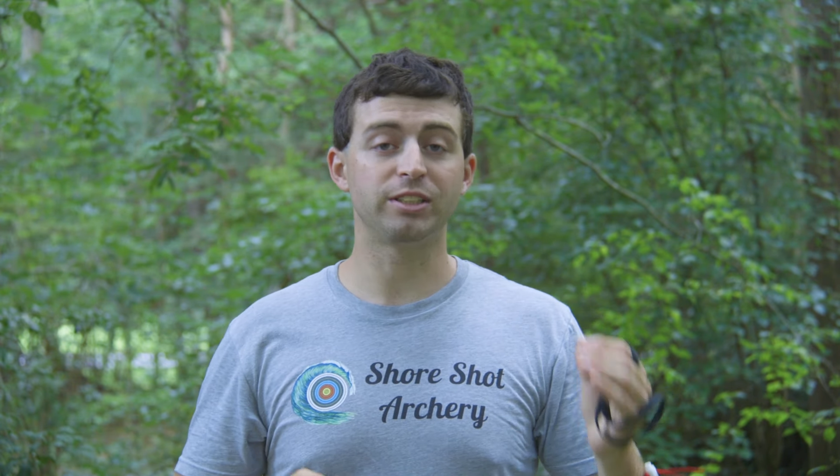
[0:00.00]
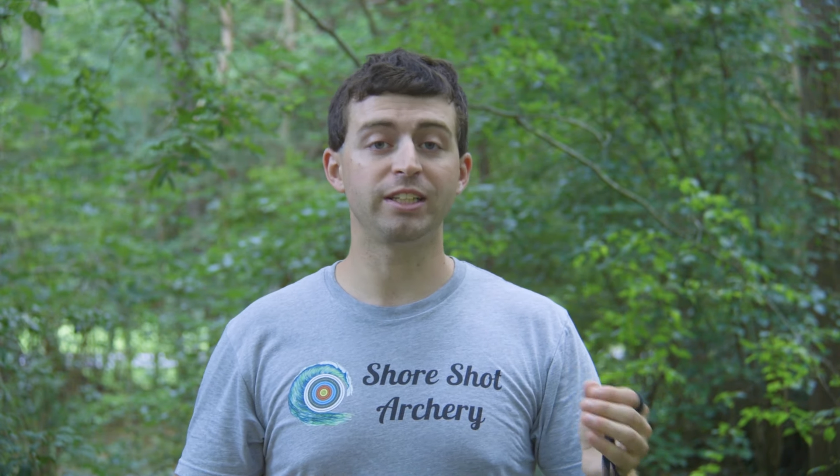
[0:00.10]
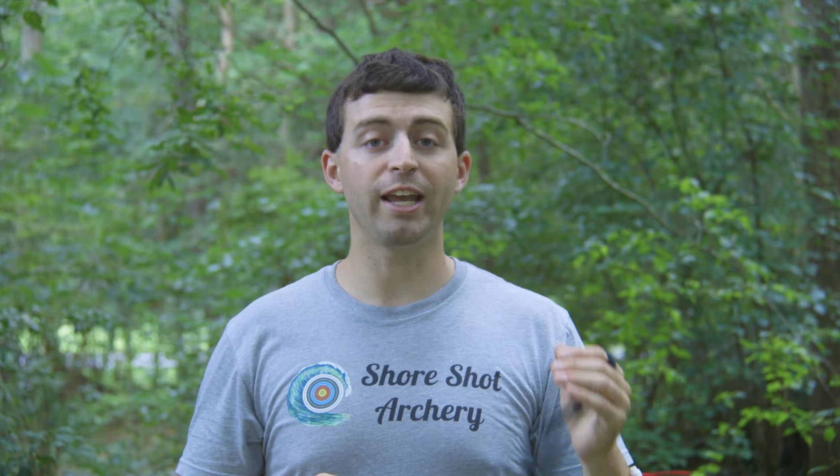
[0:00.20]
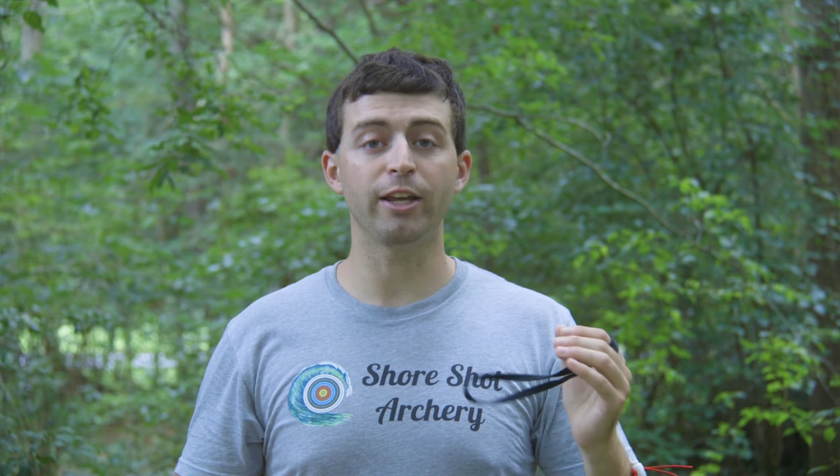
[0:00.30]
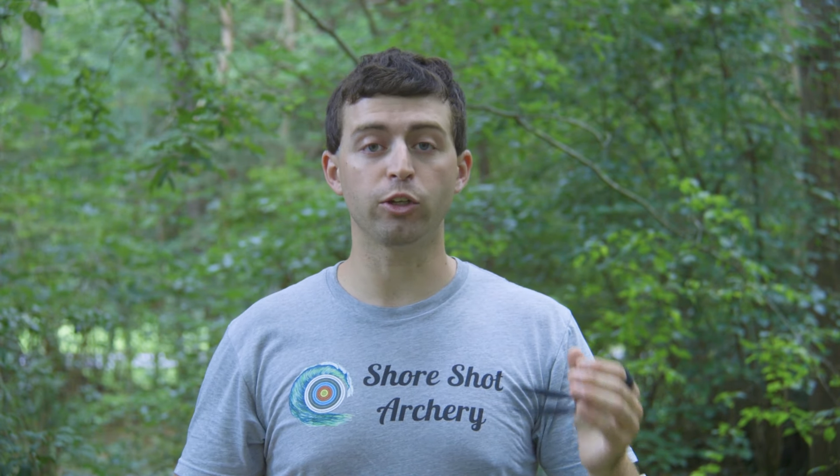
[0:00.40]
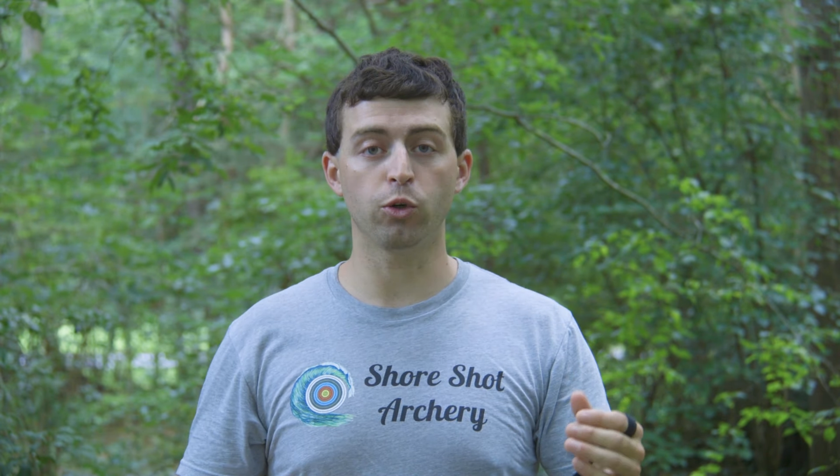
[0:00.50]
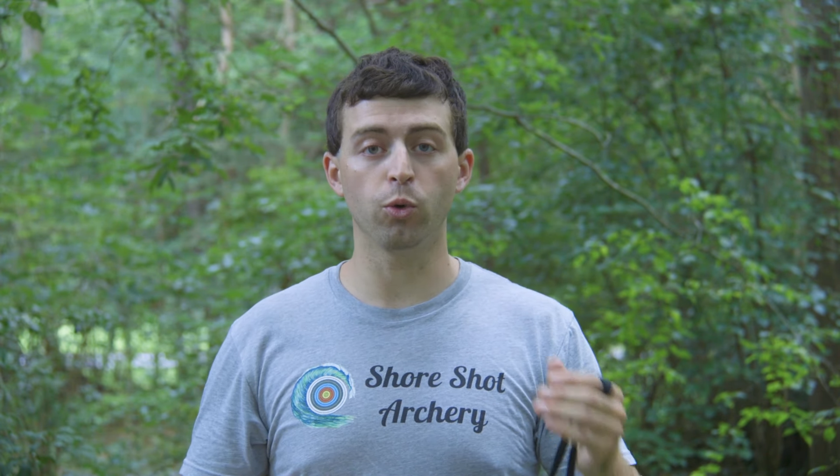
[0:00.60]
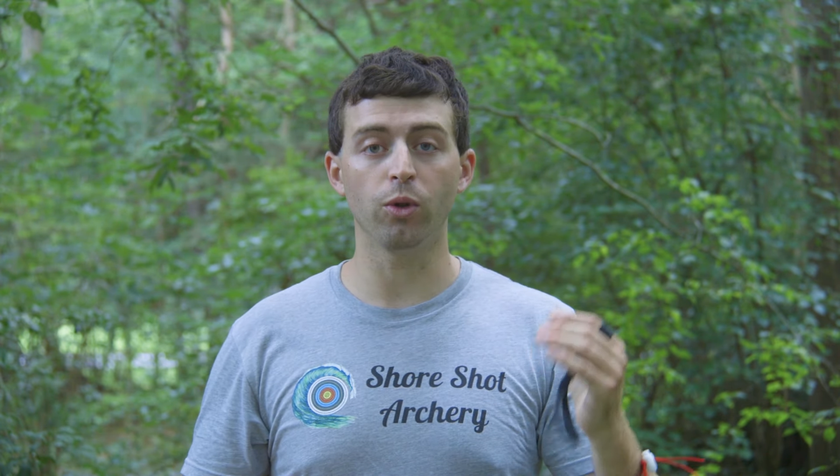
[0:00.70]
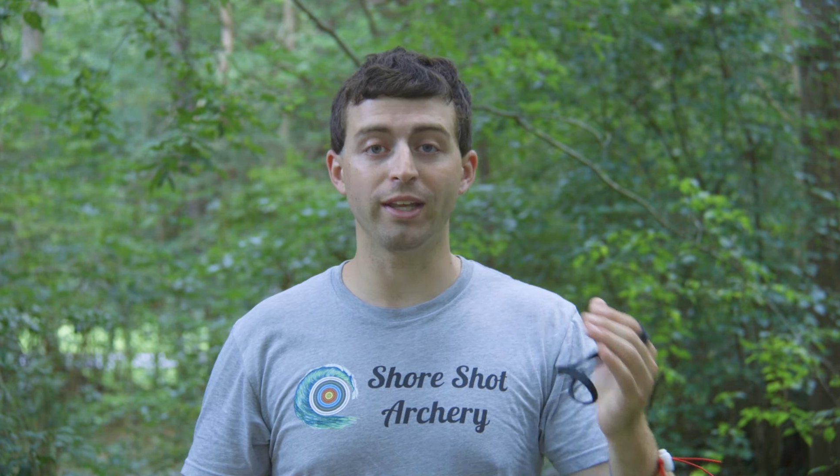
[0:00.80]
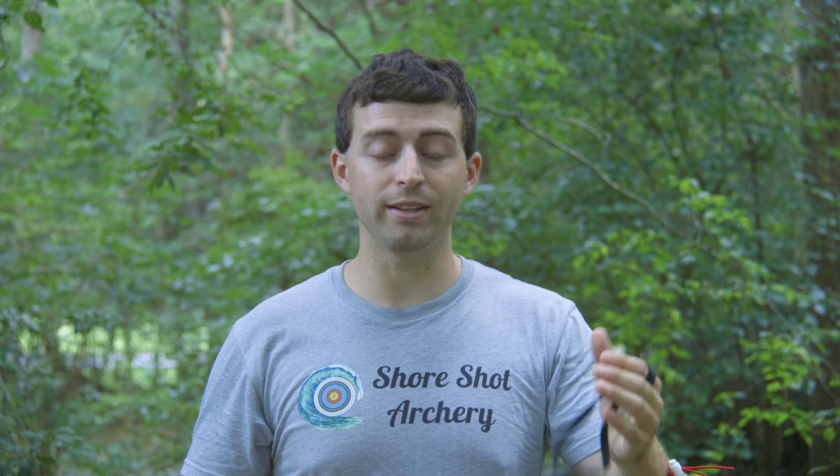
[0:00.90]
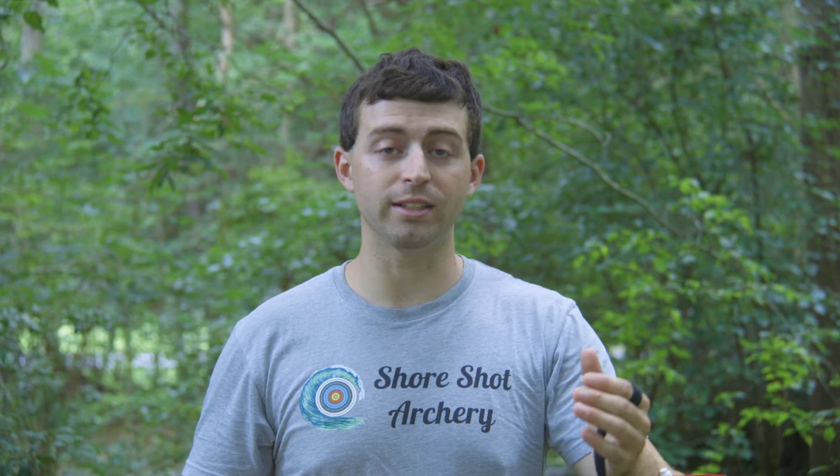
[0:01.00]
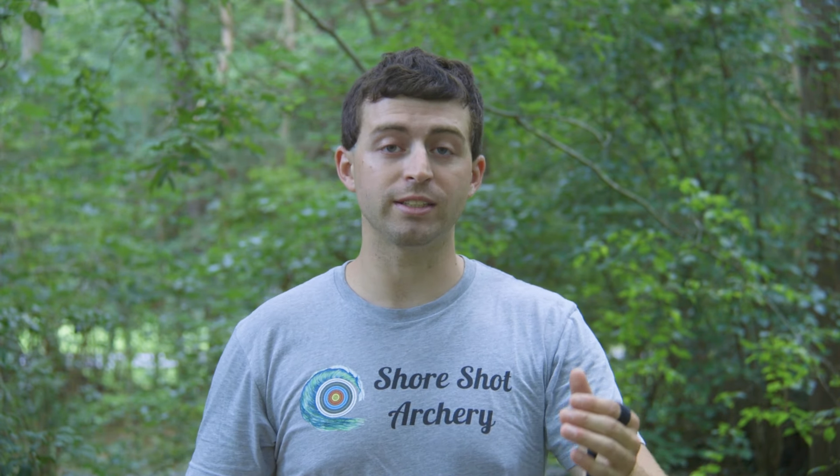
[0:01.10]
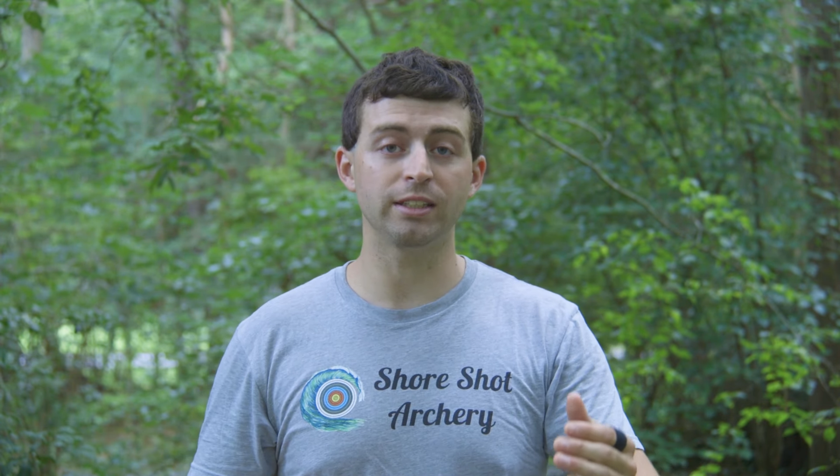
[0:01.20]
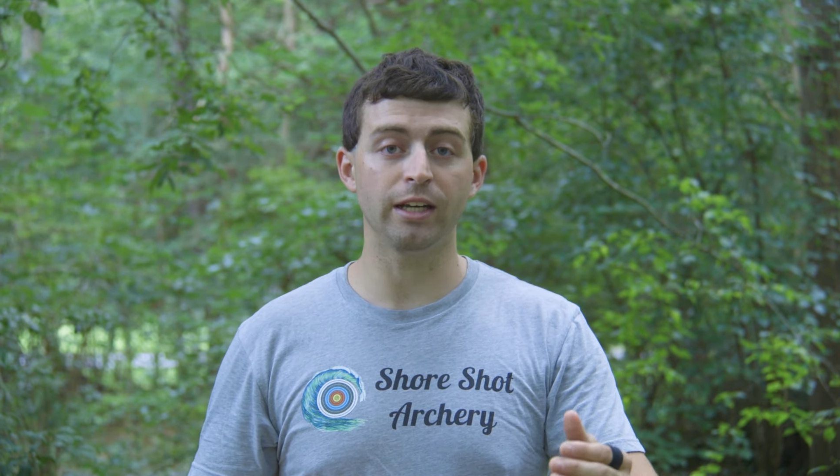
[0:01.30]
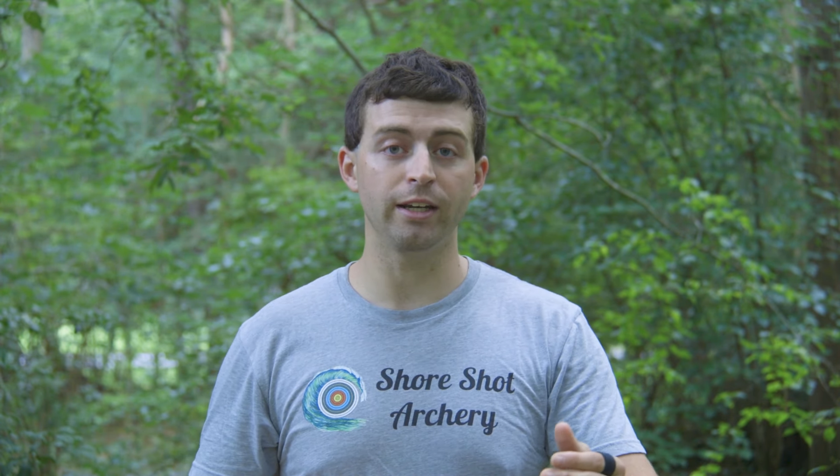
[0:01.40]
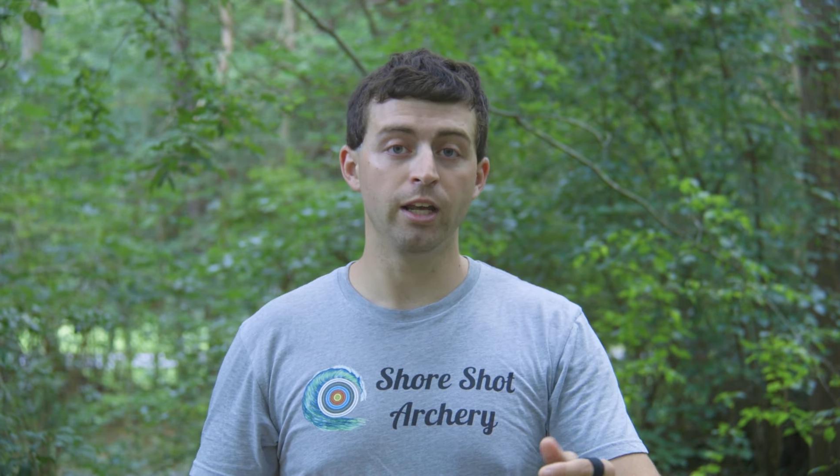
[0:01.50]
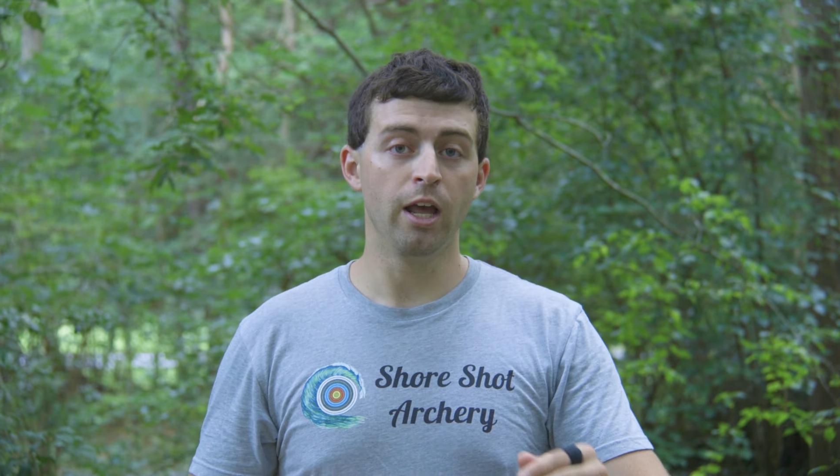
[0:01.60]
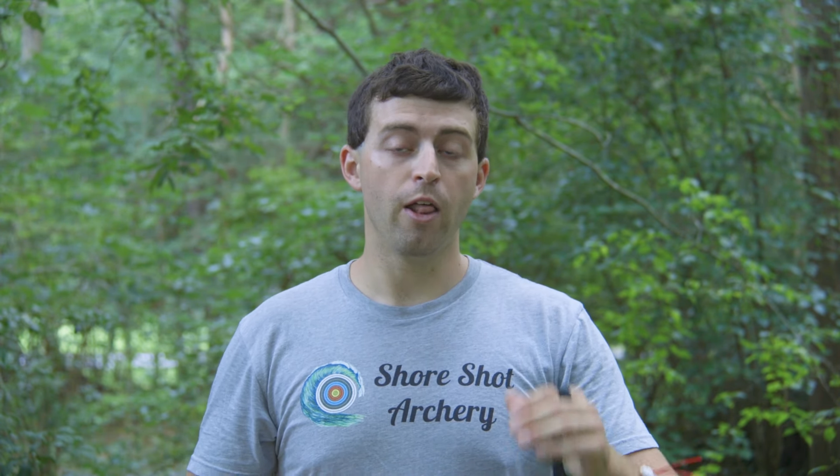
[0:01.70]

staying cool in the sun.